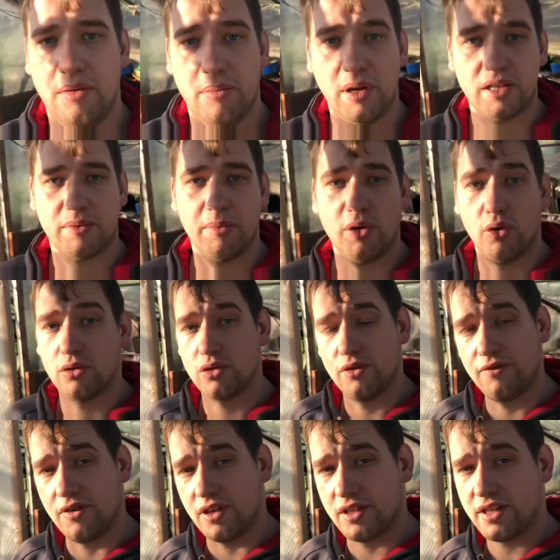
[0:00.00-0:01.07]
That's me all
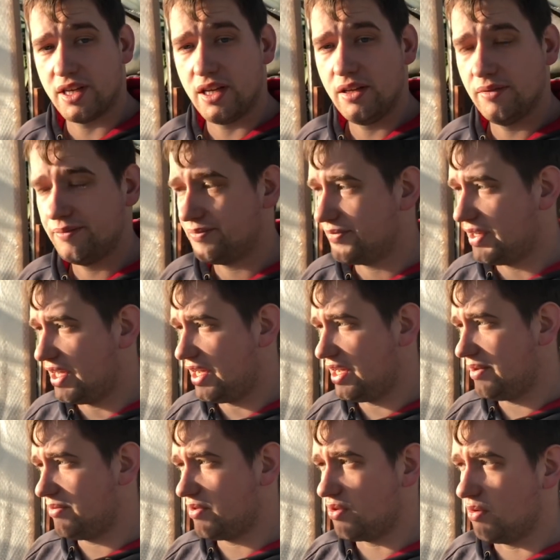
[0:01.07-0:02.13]
done for today.
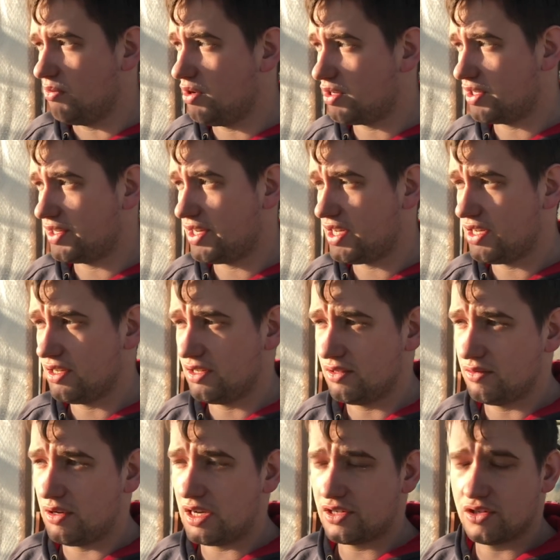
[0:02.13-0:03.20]
Um, I've got work today,
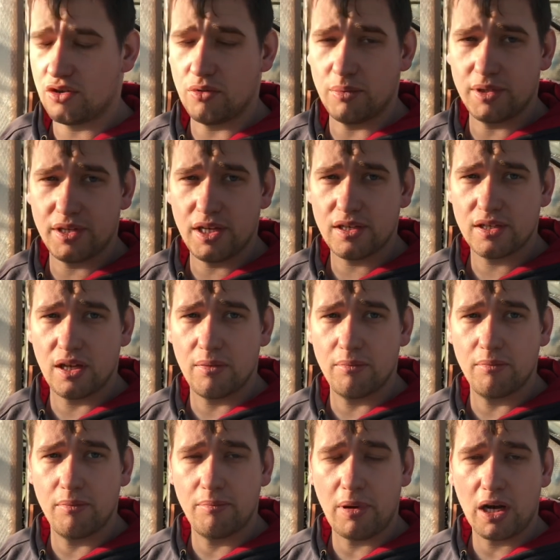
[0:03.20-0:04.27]
next couple of days, and
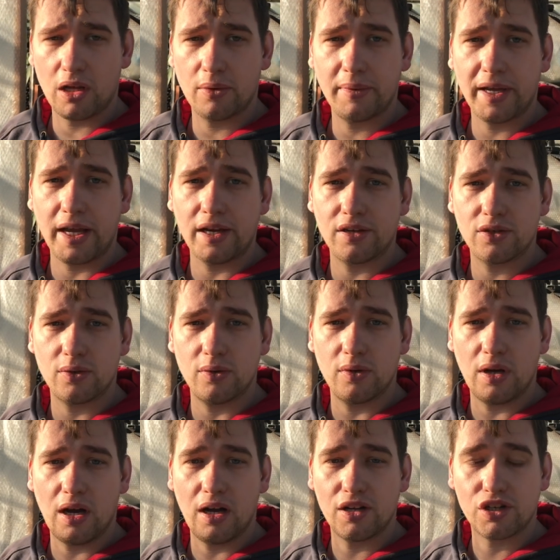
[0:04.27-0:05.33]
I'm back at the weekend,
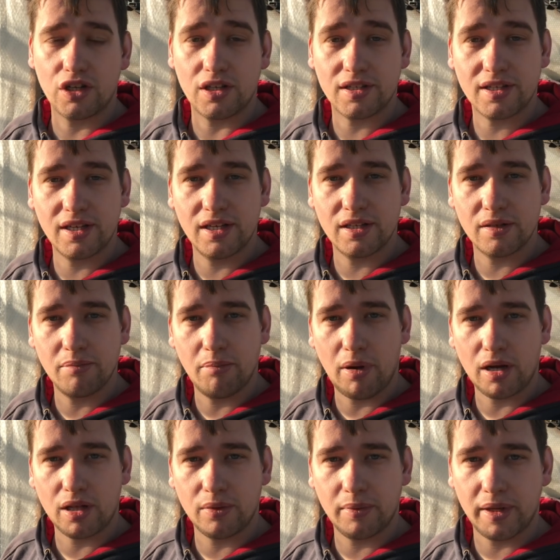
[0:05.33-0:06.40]
so I shall see you
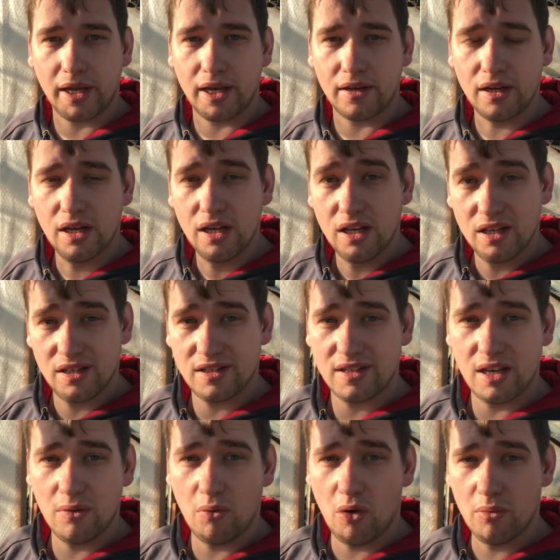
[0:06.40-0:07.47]
back at the weekend.
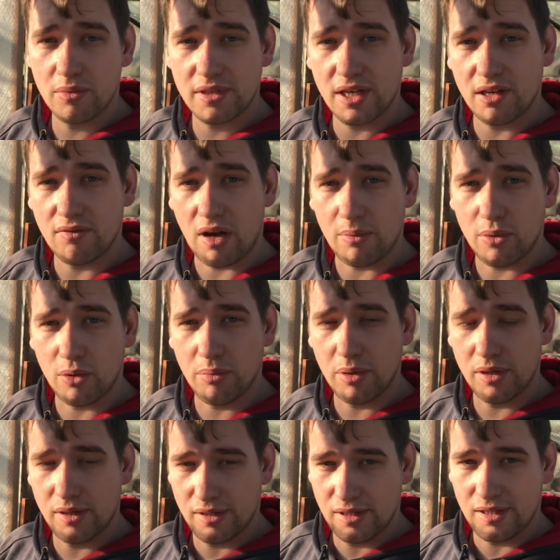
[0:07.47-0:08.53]
Stay warm, stay wrapped up.
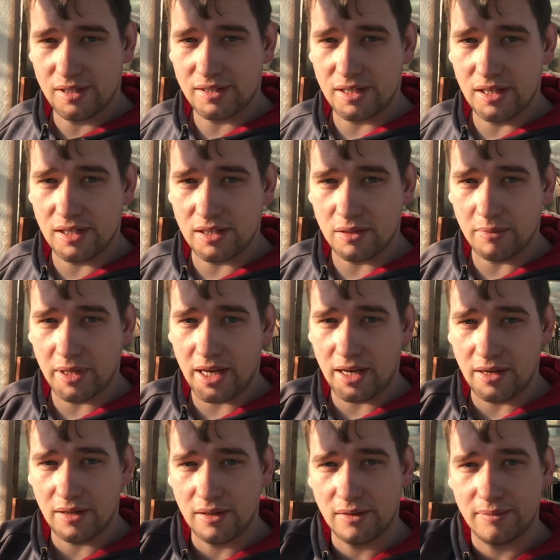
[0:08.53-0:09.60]
See you the
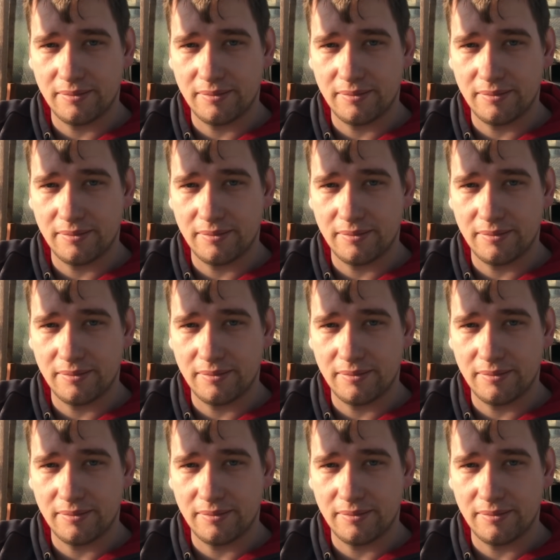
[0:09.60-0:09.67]
weekend.